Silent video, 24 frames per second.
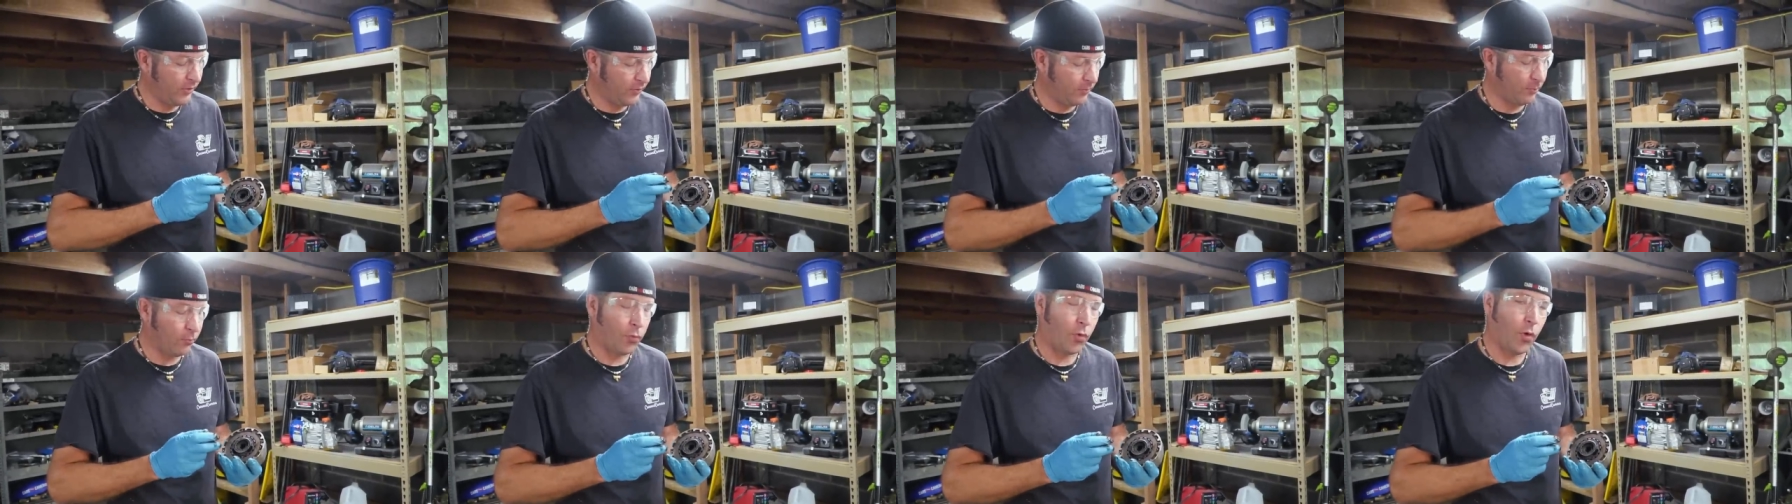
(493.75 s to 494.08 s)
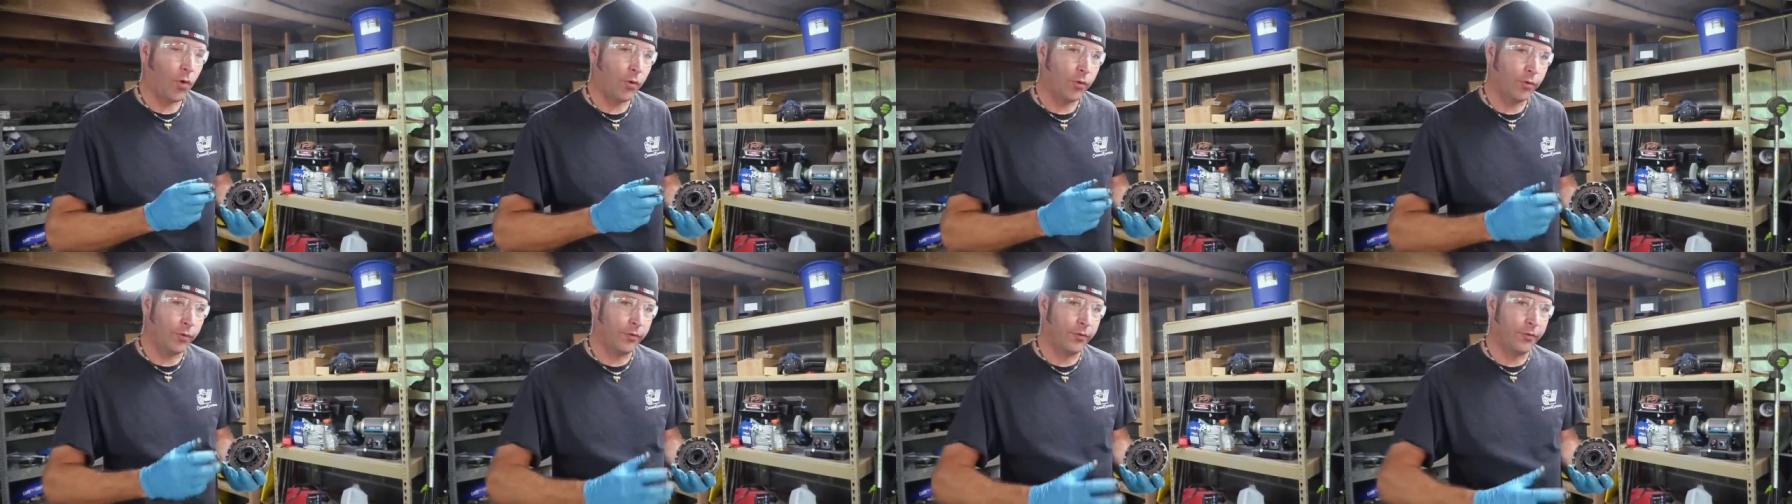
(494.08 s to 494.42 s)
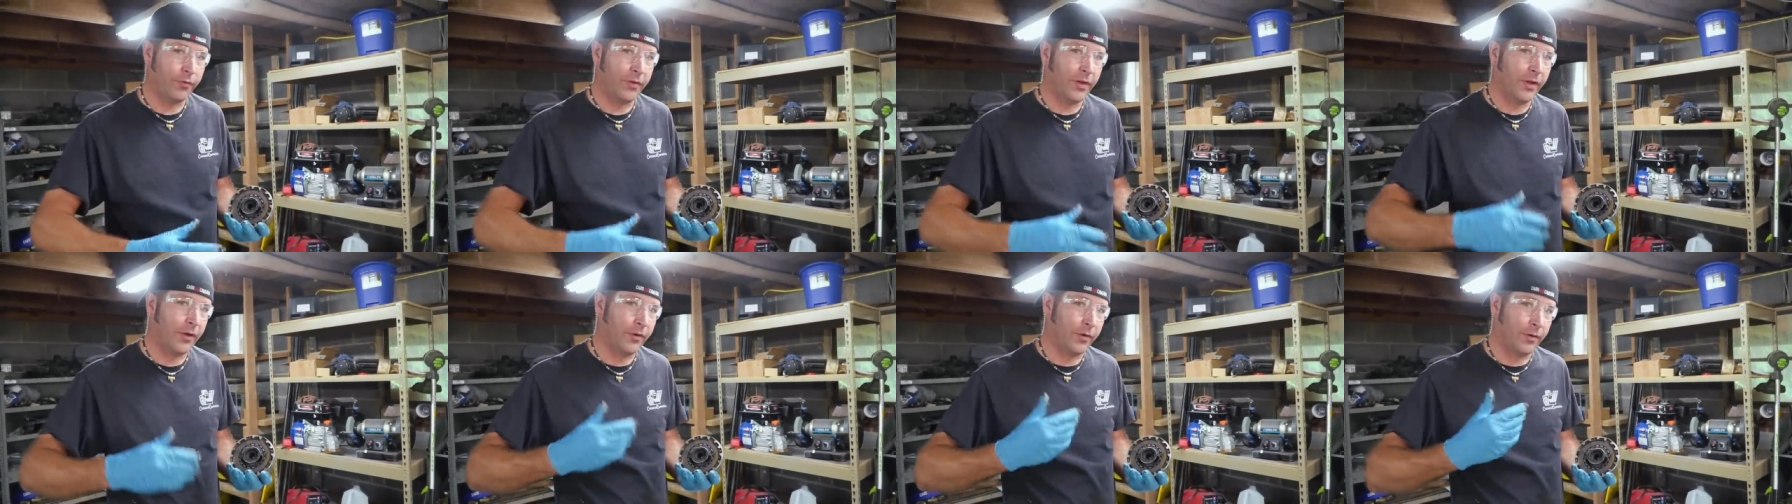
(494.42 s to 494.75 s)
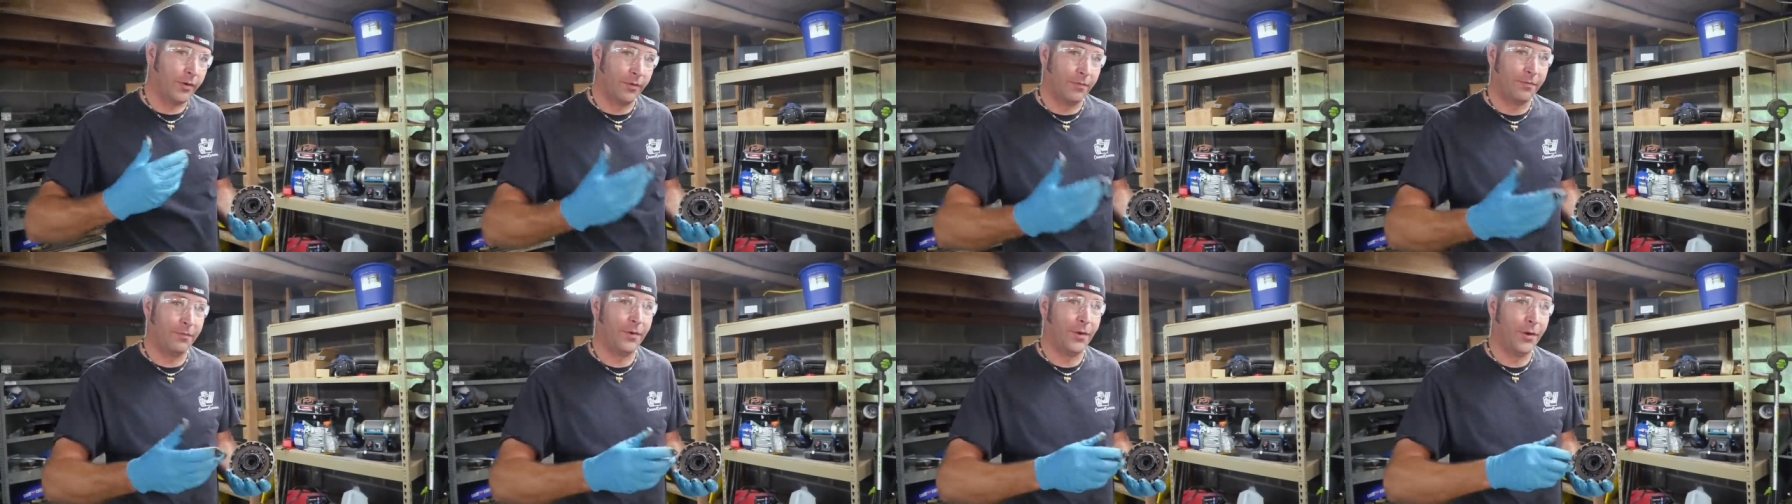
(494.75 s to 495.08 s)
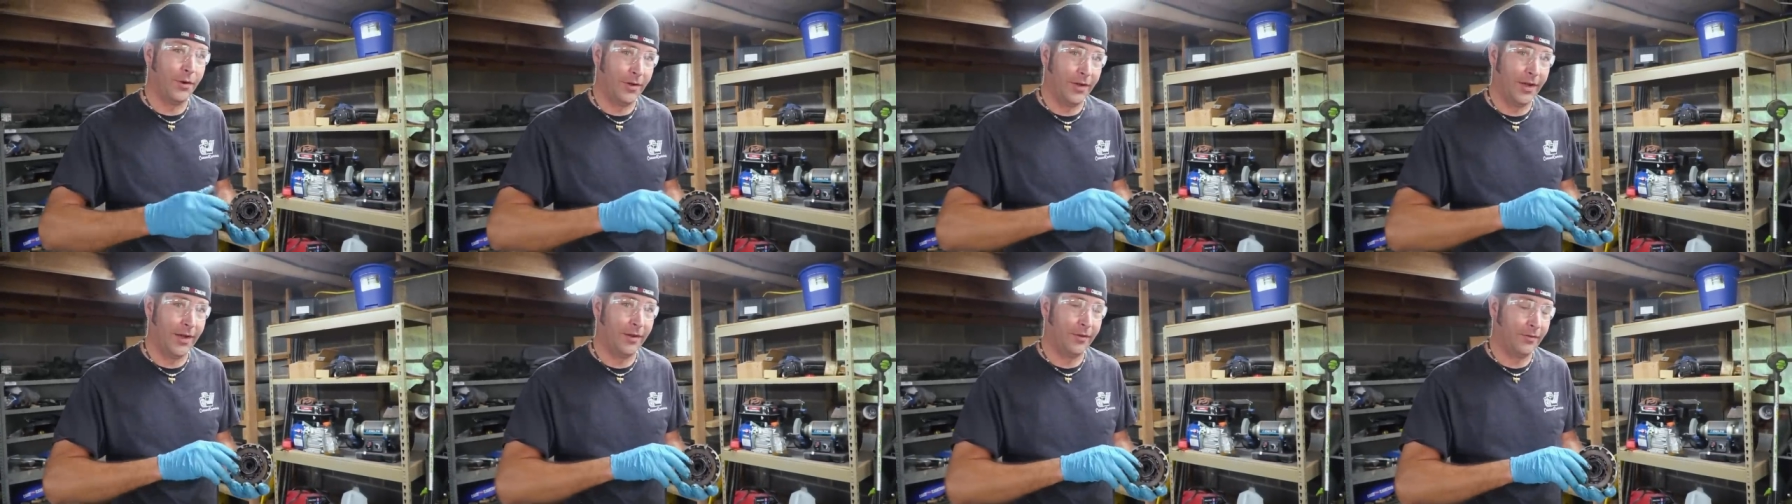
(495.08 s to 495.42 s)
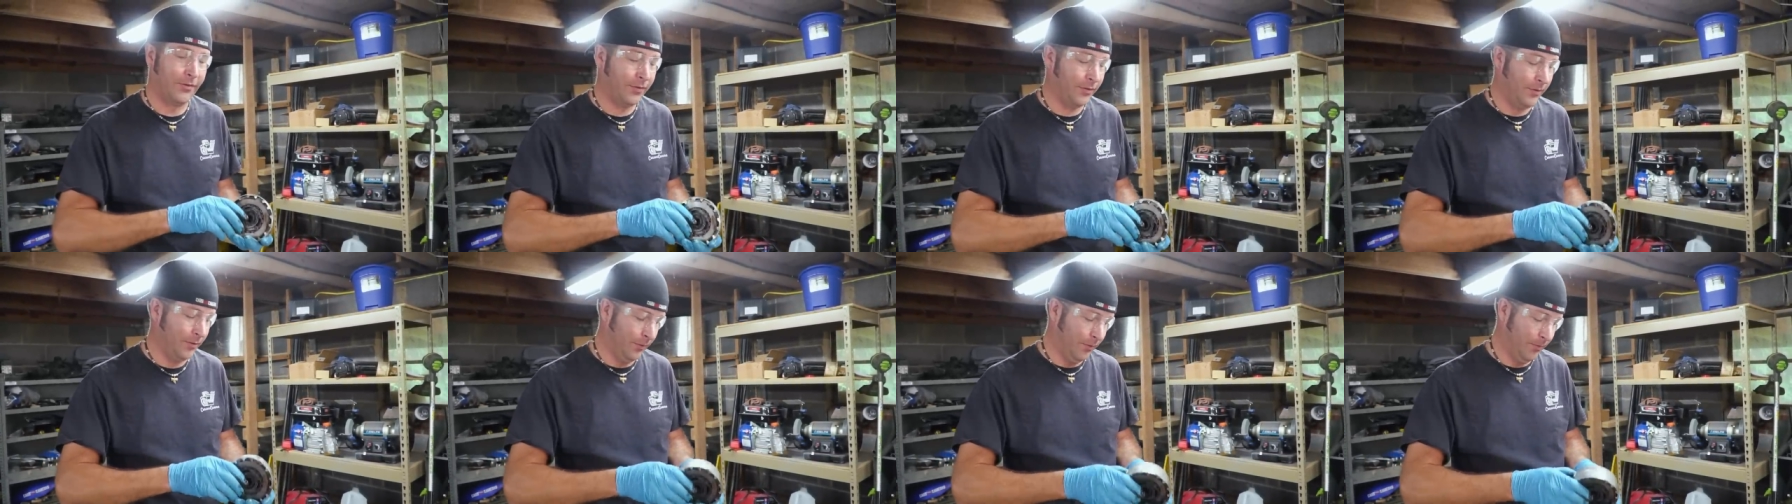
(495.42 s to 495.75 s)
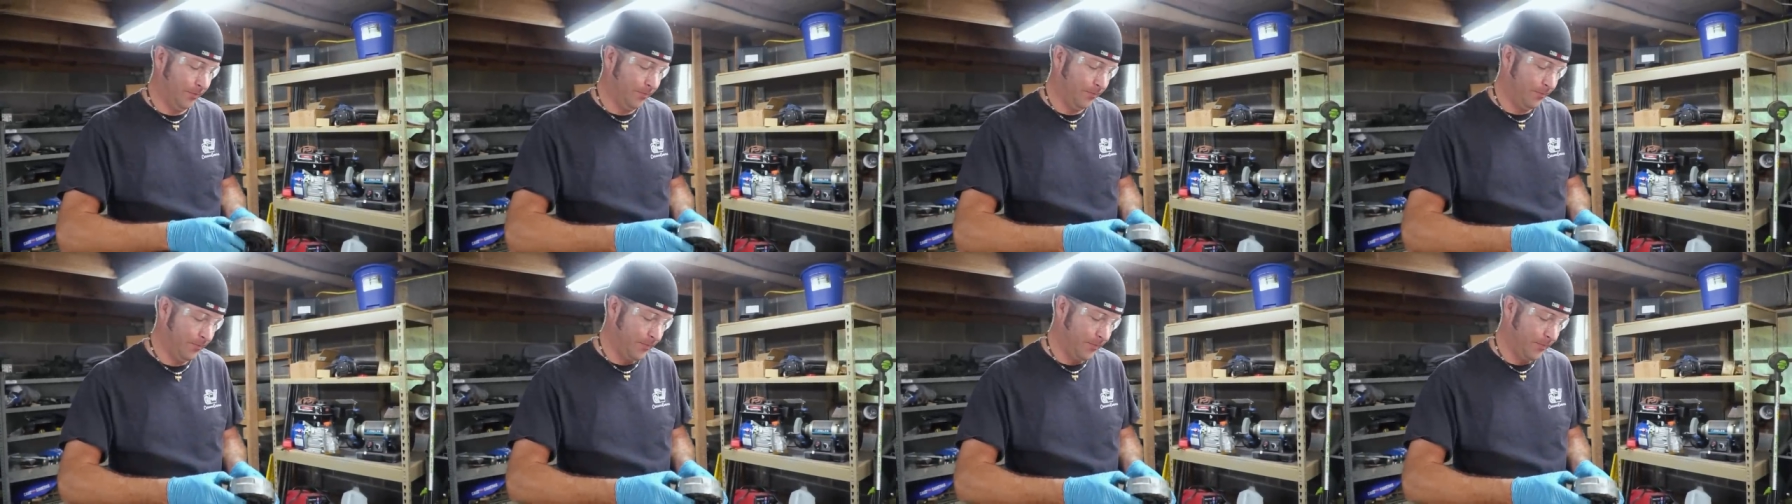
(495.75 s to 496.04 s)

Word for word: some rollers that are going to fall out too